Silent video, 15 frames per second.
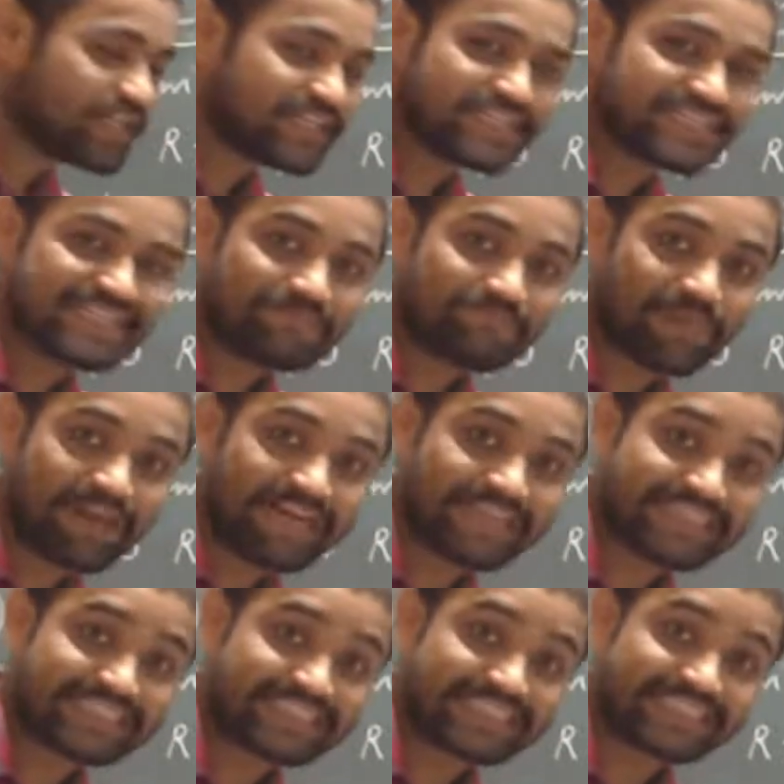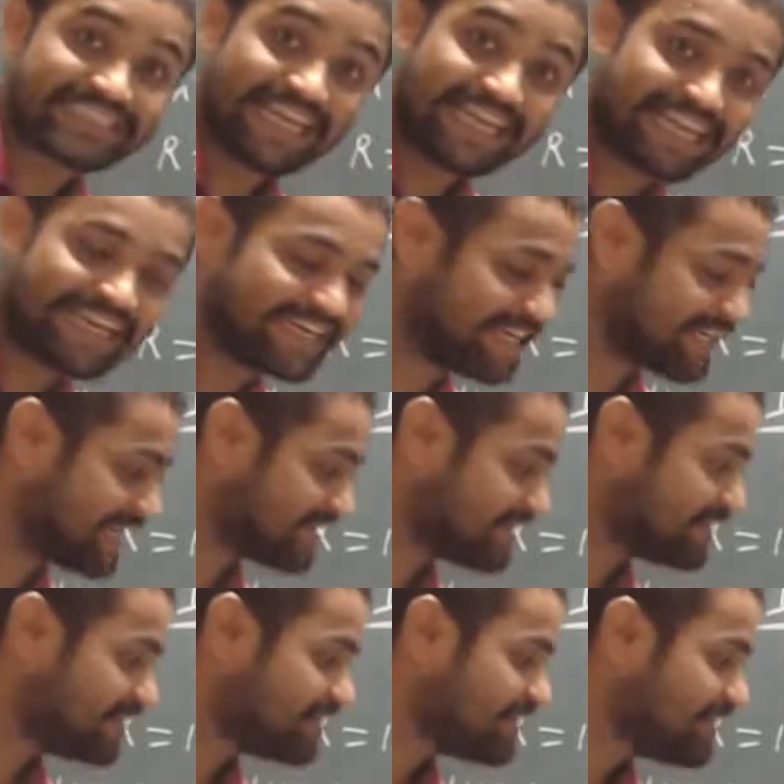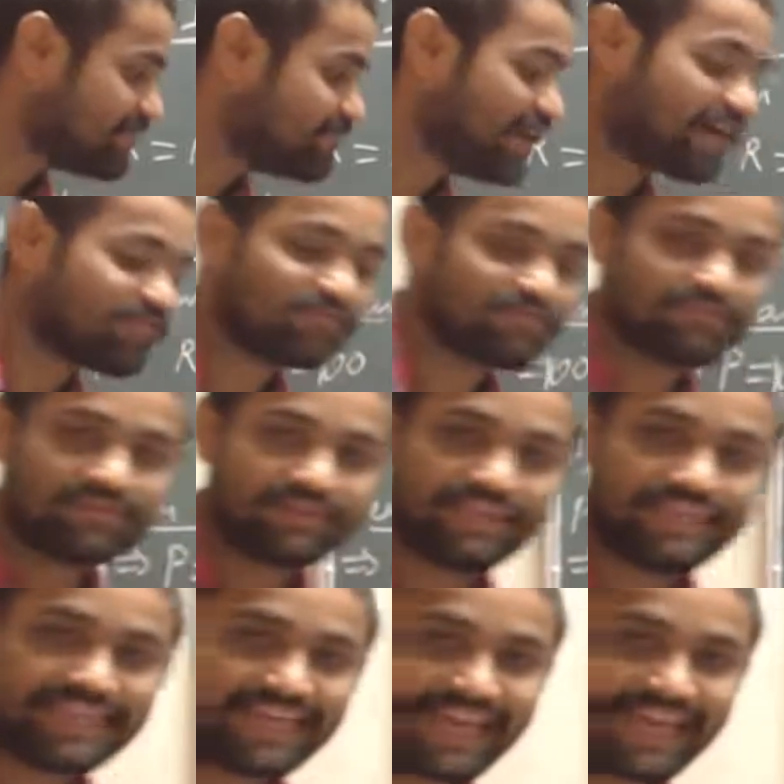that is simple interest second year. We have did